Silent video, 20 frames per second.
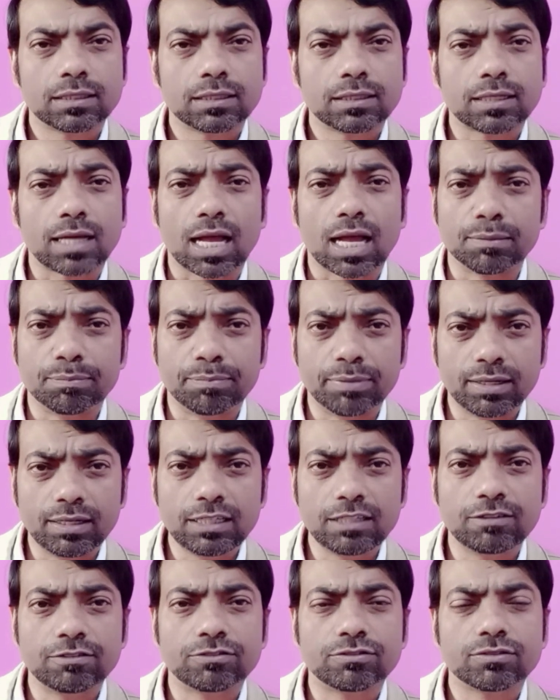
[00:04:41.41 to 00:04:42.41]
I
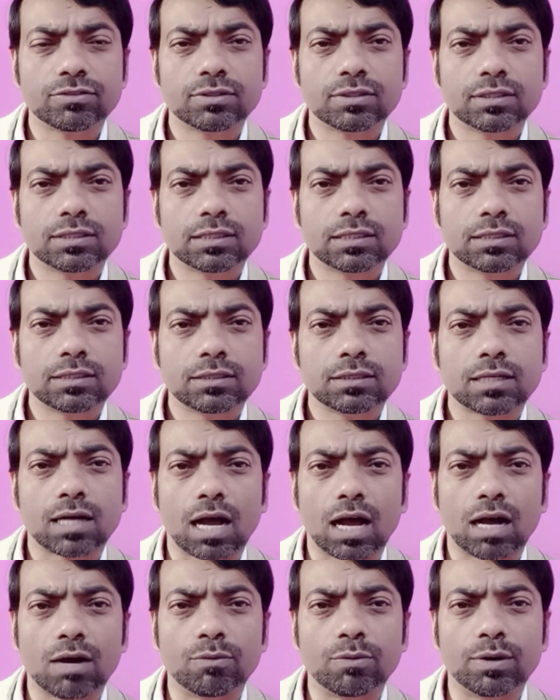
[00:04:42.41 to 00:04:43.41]
believe
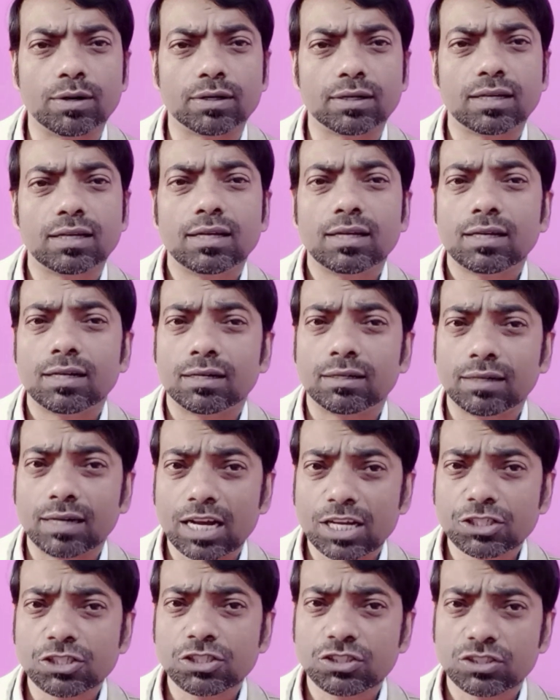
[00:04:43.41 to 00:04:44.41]
our
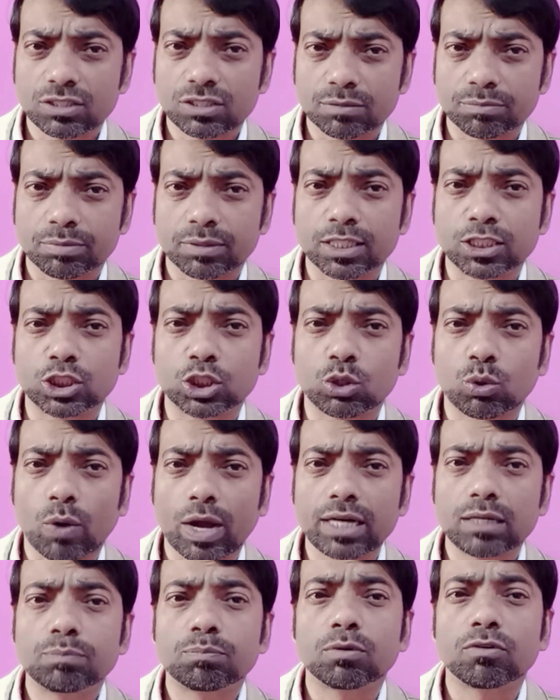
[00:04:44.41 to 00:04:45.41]
relationship is
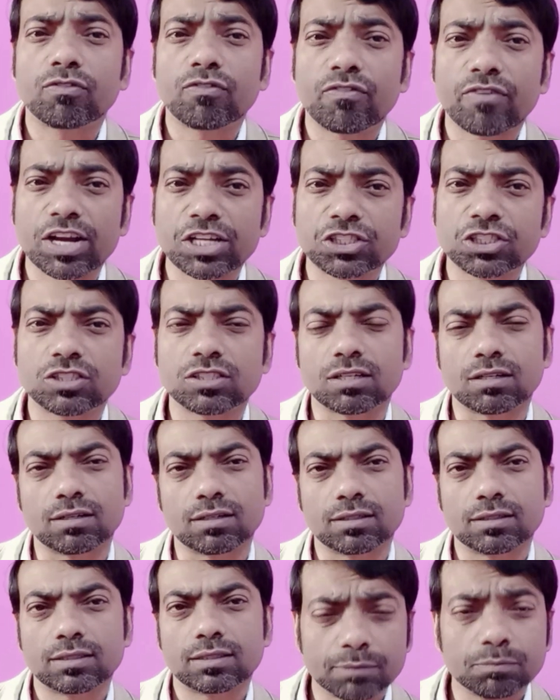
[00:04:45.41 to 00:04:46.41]
quite professional,
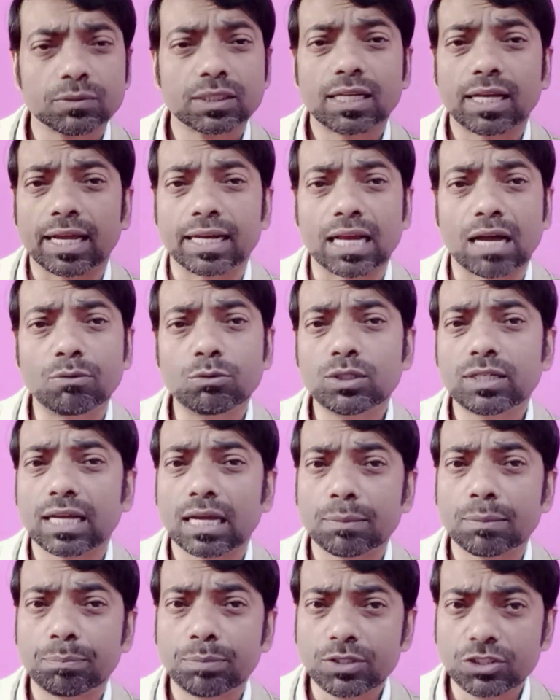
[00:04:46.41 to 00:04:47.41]
and I would
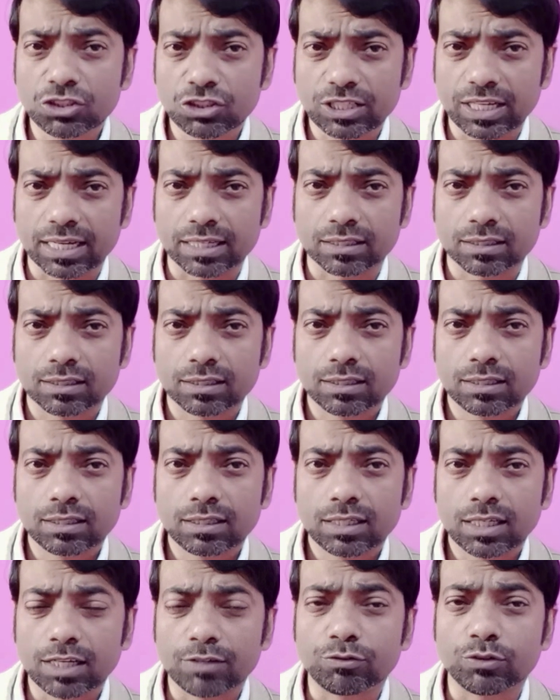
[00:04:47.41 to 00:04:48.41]
appreciate
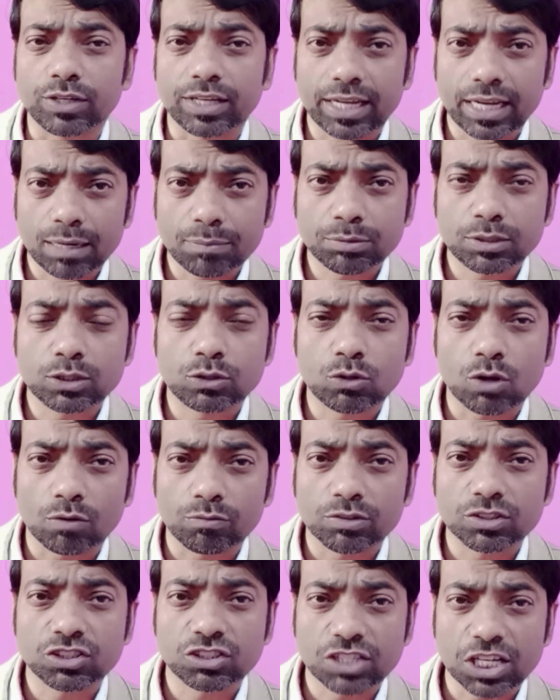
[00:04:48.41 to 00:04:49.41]
if you kept the
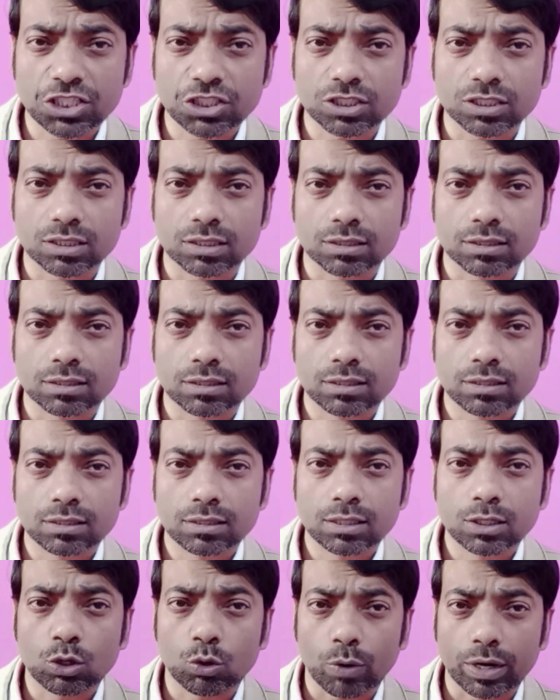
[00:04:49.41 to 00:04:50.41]
conversation
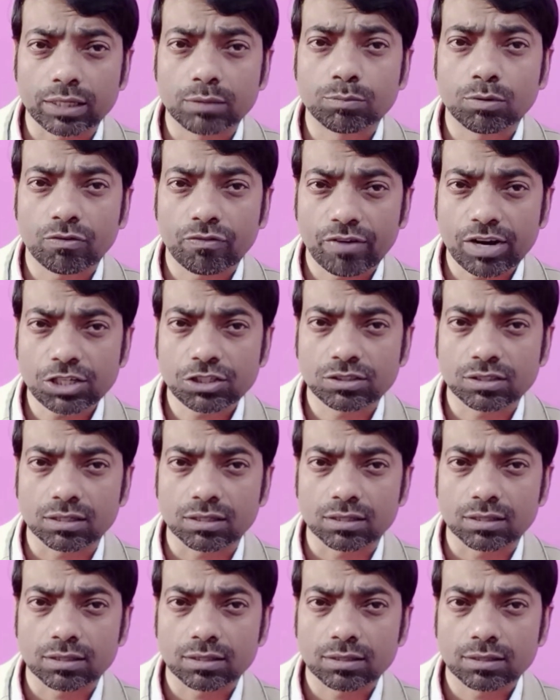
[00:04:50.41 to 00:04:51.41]
quite professional.
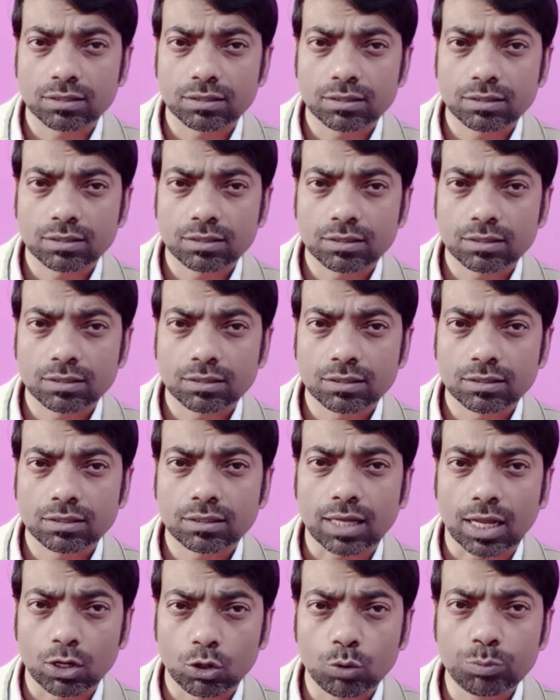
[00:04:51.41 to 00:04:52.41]

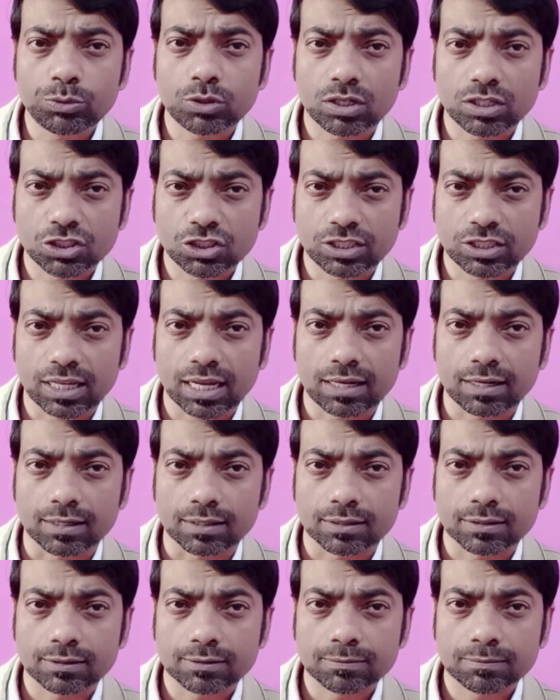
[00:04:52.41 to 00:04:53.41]
I hope you understand it.
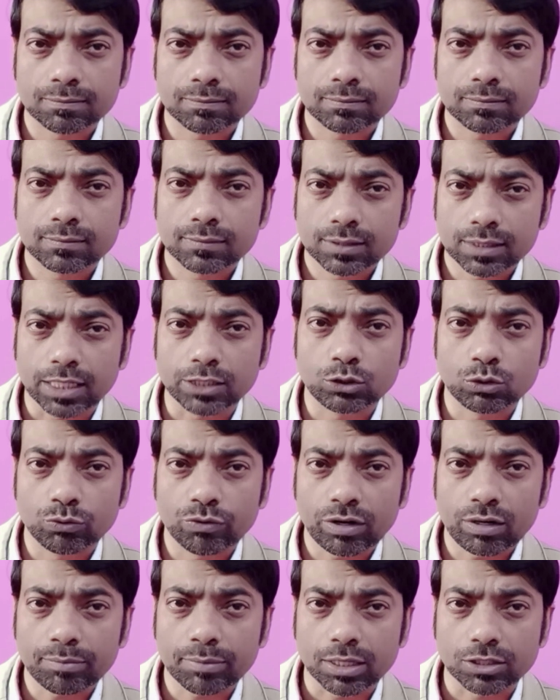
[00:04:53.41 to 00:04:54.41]
Thank you
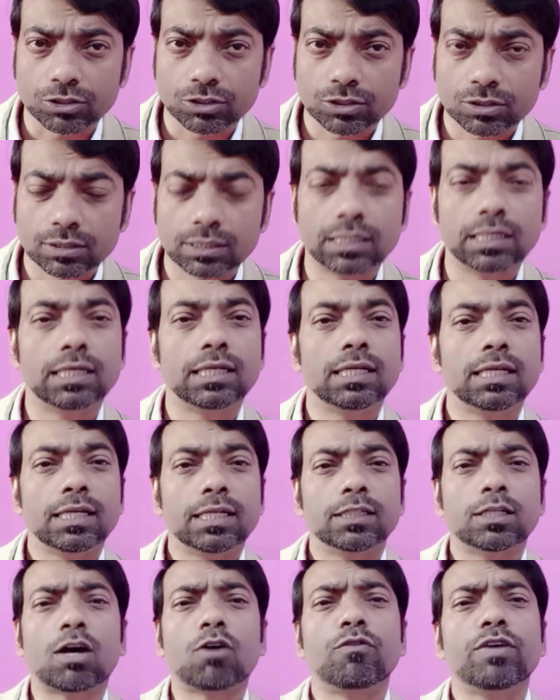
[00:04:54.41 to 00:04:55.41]
very much.
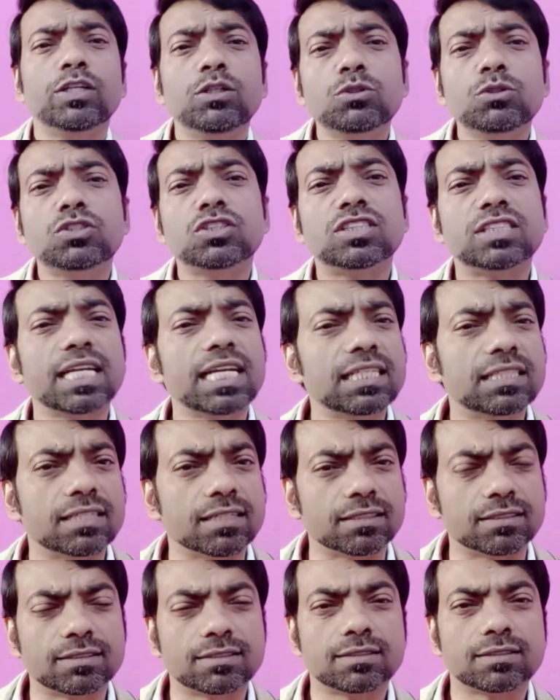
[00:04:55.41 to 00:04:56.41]
Now, when you say
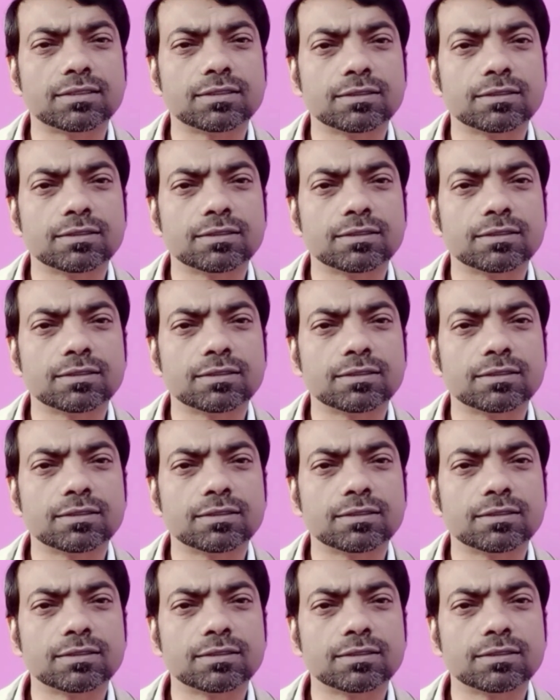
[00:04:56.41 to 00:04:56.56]
this,